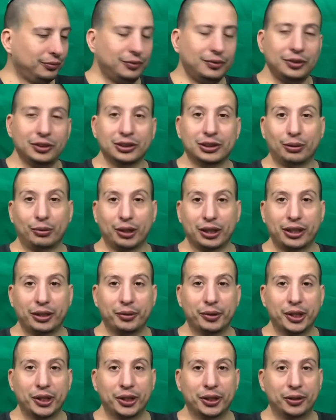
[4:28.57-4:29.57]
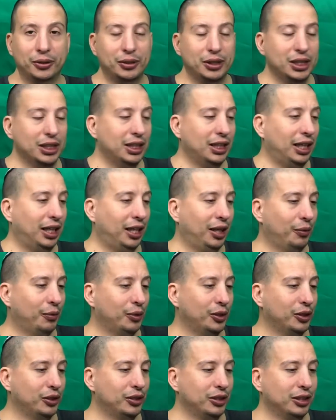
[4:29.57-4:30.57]
So what I would do, I
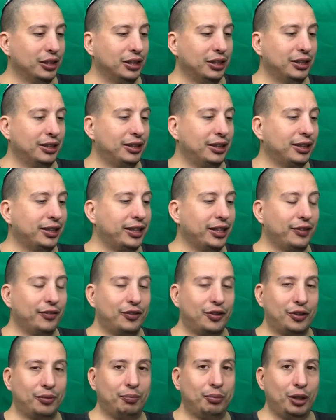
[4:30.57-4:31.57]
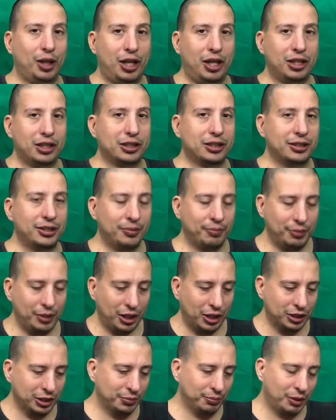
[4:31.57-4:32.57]
would give her blocks. The
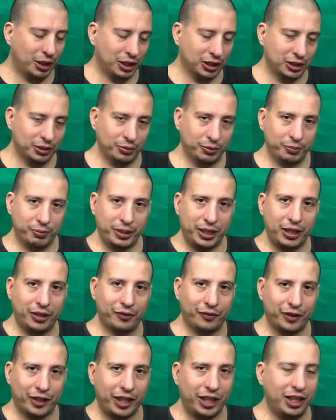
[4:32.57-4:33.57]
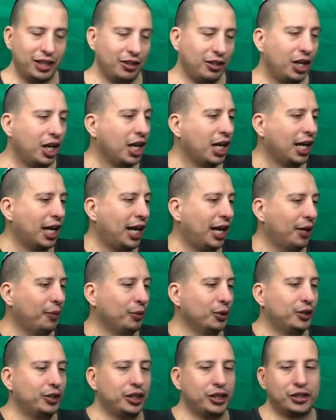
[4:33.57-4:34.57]
blocks box will be over here. I
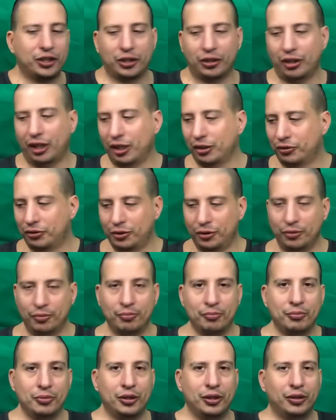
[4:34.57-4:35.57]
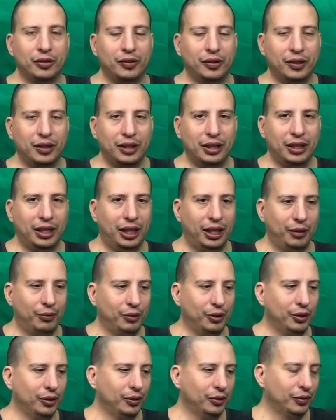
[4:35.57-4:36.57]
would teach her how to move. I
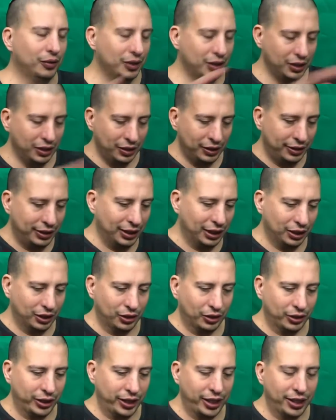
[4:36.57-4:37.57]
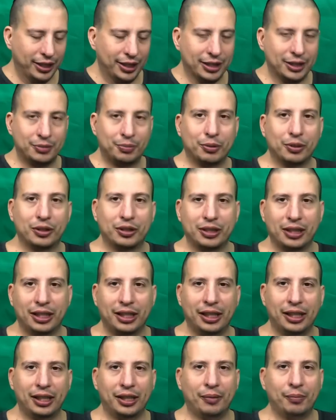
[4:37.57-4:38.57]
will tell her, okay, let's put
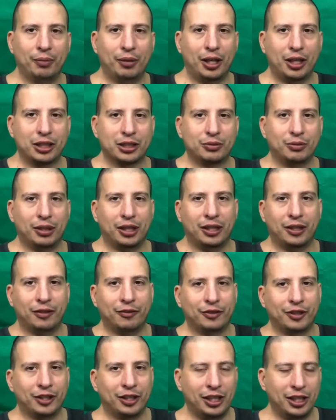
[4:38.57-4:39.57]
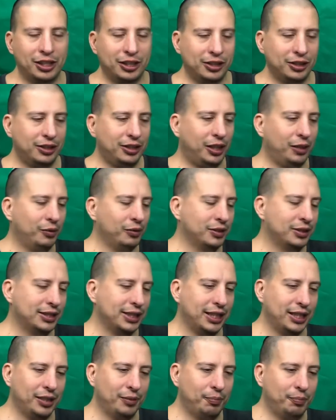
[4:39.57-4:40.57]
blocks one after the other. I would
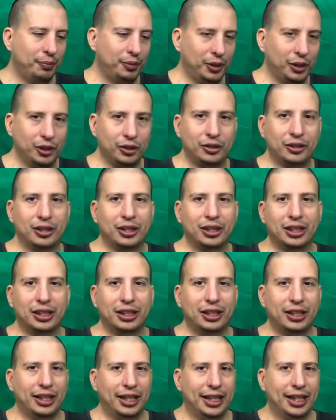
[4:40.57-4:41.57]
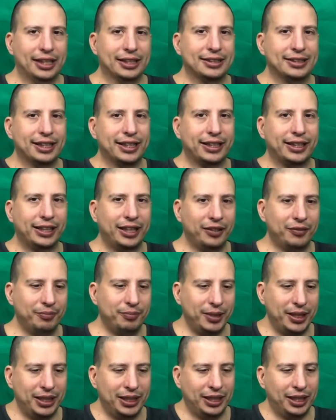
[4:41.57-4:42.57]
say put and say give
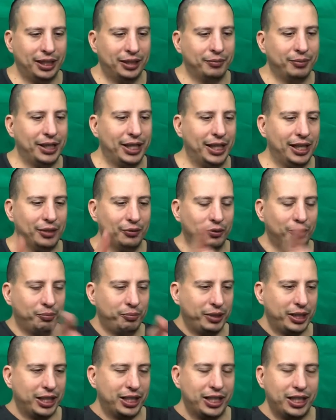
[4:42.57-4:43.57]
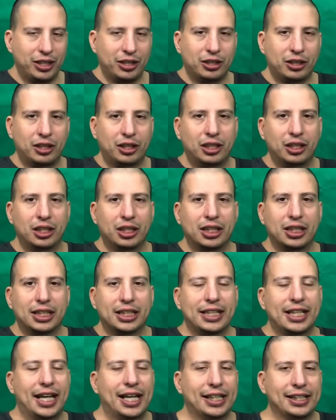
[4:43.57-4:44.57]
me, and my hand will be here.
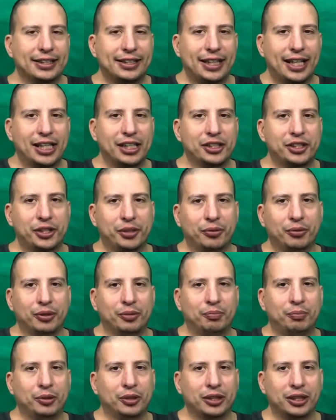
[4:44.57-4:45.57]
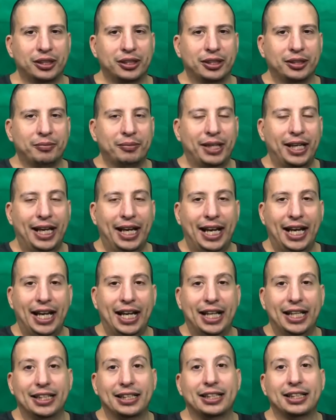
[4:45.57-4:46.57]
And then she will put it in my
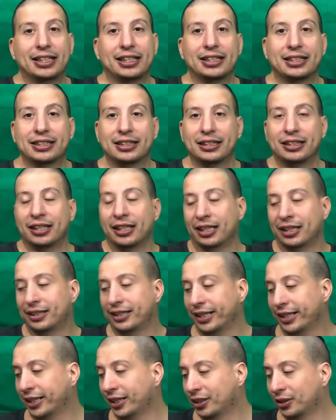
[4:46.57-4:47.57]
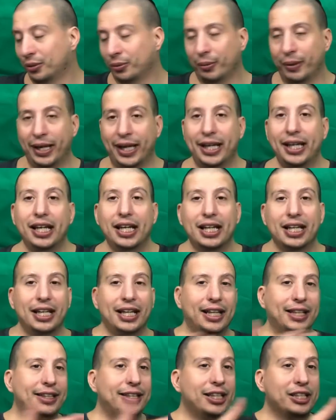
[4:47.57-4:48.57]
hand and take it away,
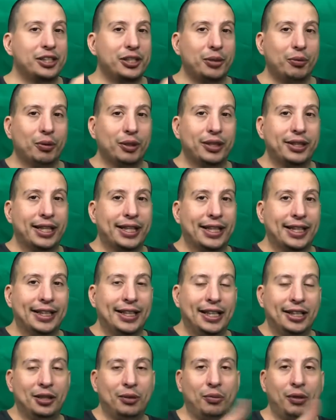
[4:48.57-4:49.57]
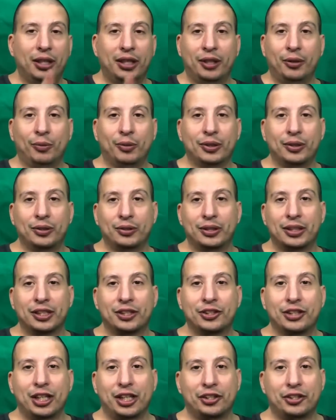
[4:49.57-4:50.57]
and then she will take another one and will do the
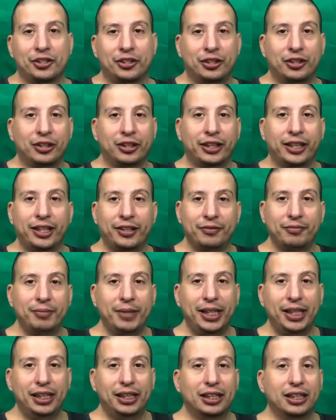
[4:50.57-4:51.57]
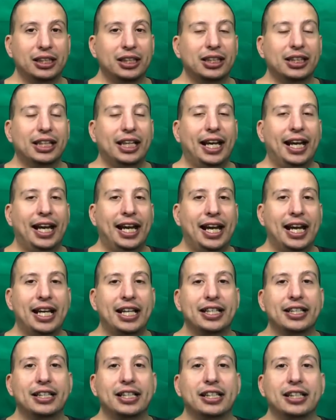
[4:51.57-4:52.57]
gesture give me,
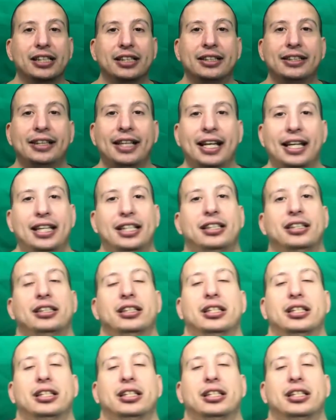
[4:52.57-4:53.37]
and then